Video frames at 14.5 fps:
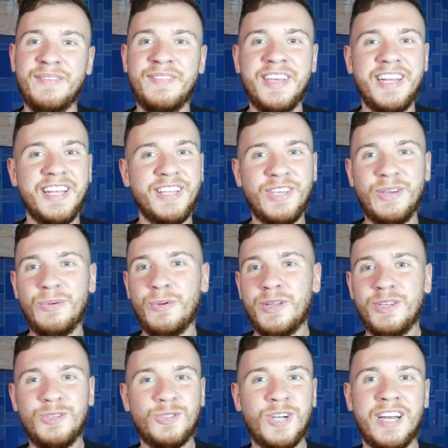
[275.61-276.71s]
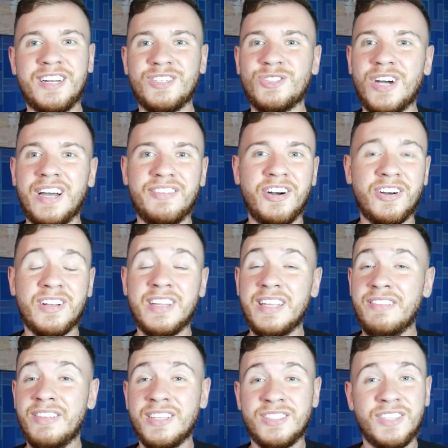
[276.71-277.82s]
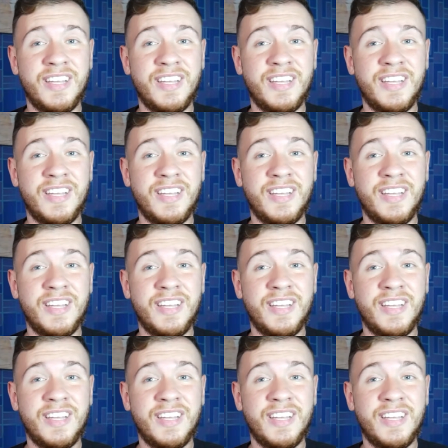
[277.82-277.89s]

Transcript: meeting you when you try to drive on Cleveland.